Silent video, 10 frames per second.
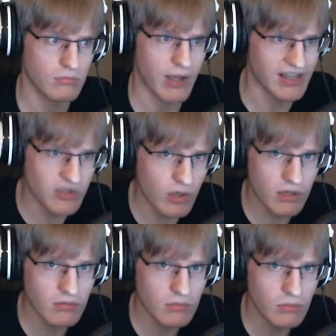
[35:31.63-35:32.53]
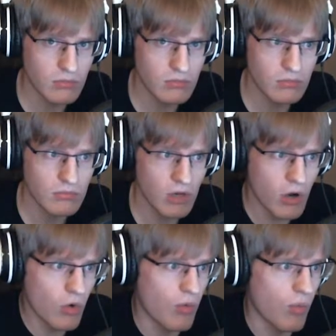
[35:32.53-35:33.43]
Asgore?
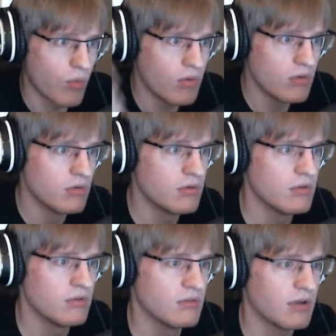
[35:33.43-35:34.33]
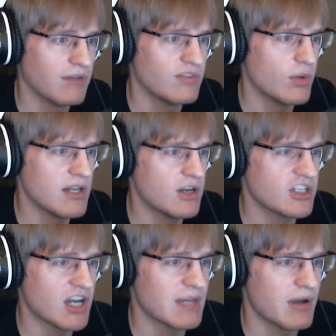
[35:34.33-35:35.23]
Who? I have no idea who you're
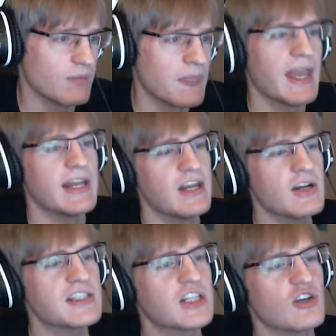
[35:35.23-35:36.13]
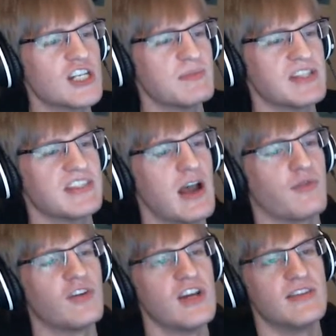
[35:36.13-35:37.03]
talking about. And here is the Christmas stuff.
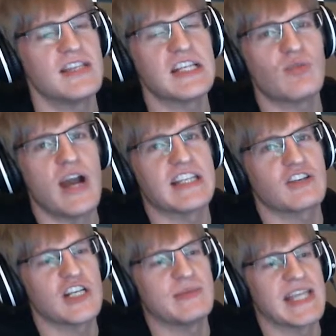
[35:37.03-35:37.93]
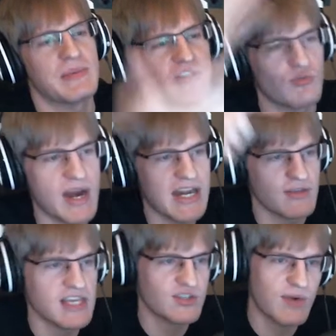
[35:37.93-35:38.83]
This is why it's a Christmas episode right here.
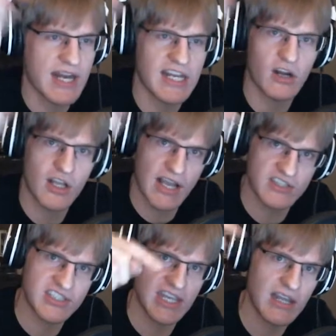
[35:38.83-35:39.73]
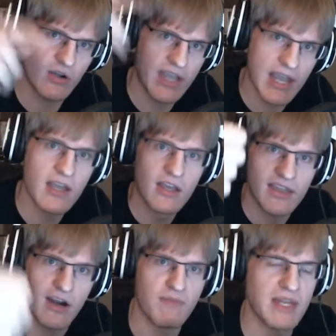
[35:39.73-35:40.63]
This right here, you guys see it, okay?
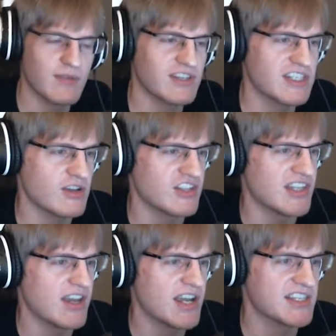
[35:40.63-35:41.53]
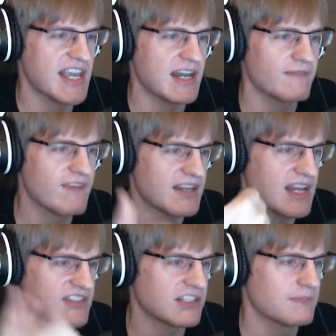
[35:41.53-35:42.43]
There, I made enough excuses. Now you guys get it.
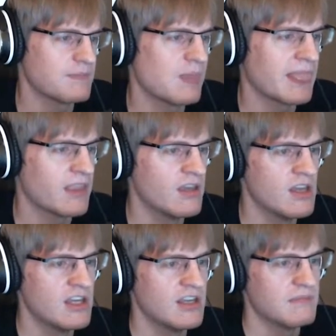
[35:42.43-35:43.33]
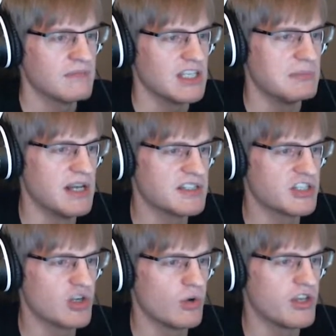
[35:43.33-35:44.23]
Fantastic. It'd be nice to
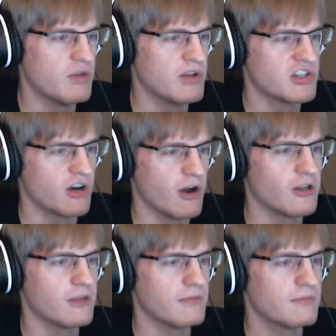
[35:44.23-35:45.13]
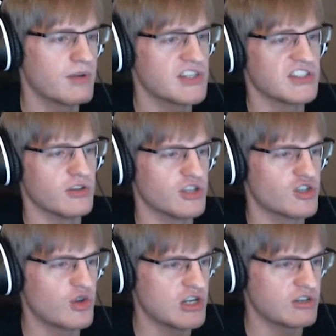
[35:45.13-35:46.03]
show humans are under the presents under the
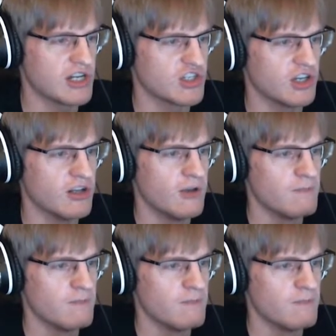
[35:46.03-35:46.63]
tree tradition.